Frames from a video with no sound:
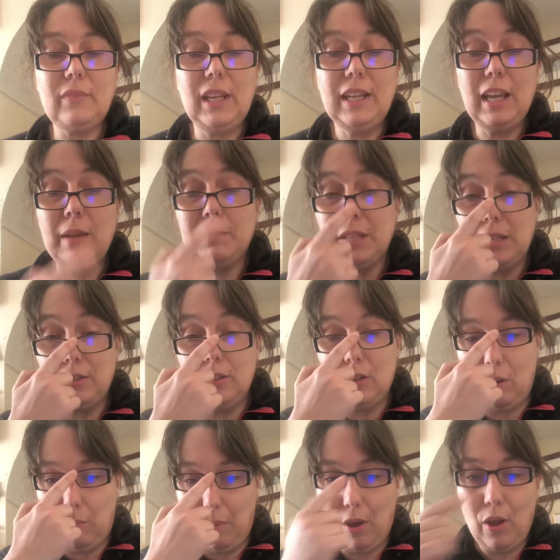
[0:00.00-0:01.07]
Captain
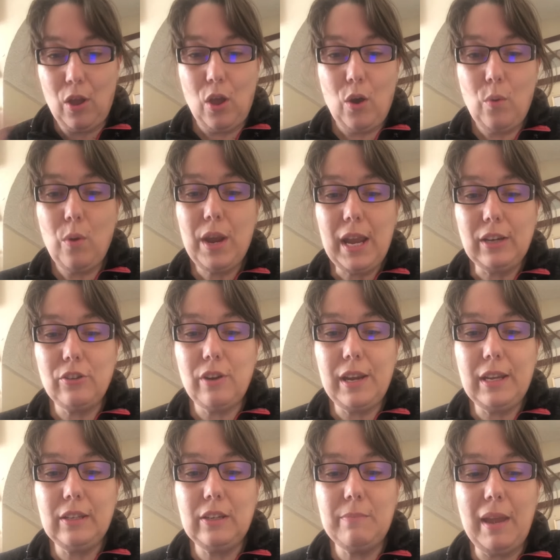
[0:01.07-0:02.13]
Dom, we are
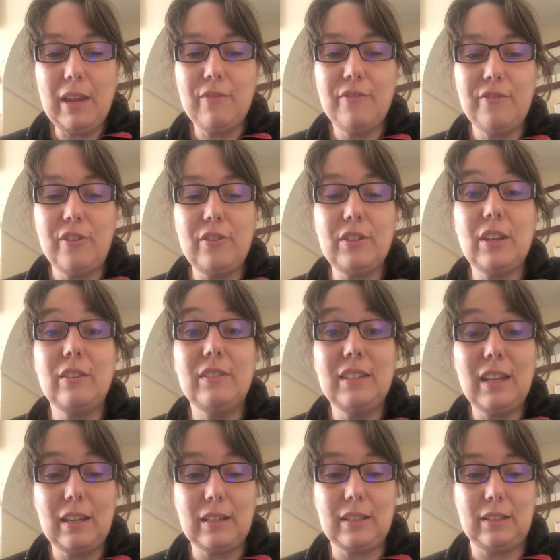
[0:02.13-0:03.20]
trying to make first
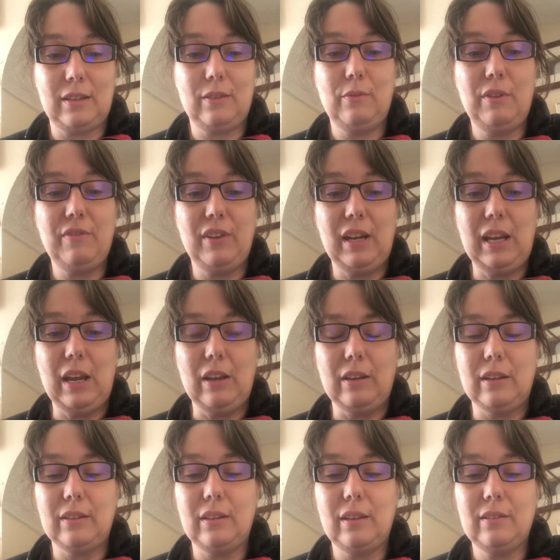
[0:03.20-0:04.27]
contact with
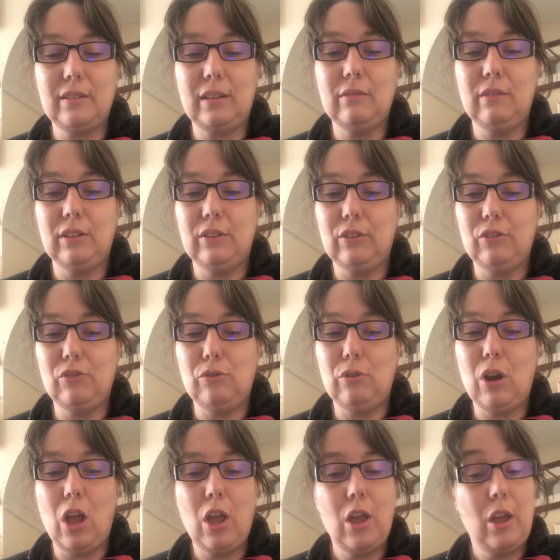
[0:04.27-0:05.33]
alien, said ground control.
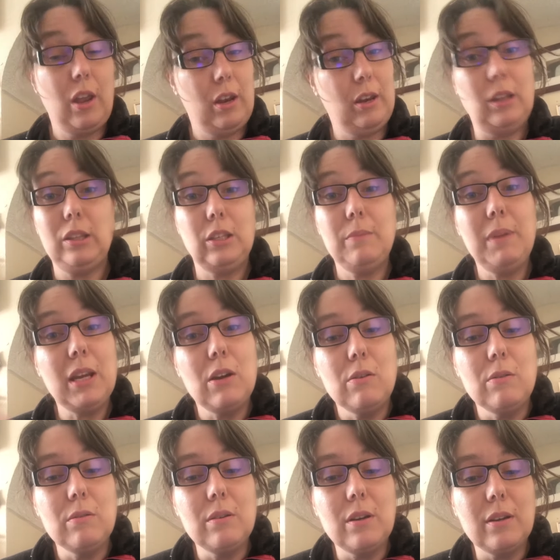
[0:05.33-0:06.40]
Not to be cool.